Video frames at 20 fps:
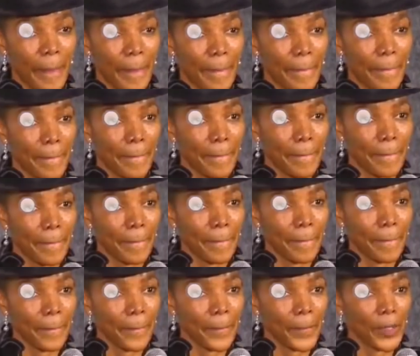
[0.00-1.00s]
because I
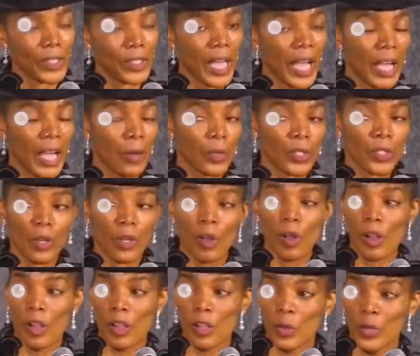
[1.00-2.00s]
was all the way down the
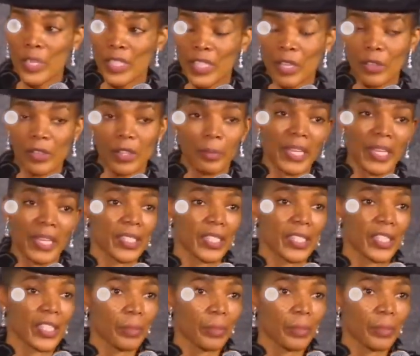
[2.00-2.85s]
passage in my bedroom.